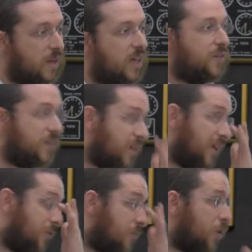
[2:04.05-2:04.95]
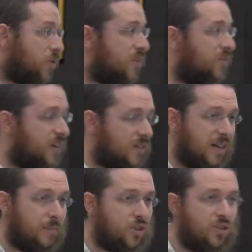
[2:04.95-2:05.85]
If indeed, for most of us,
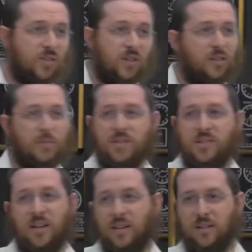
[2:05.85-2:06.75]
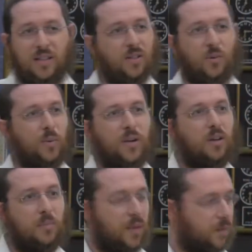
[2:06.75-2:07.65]
our mission is not to be a tzaddik, that's not what we're going
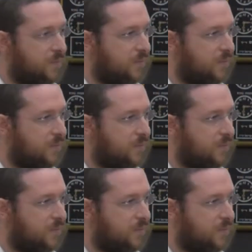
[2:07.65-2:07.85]
to be.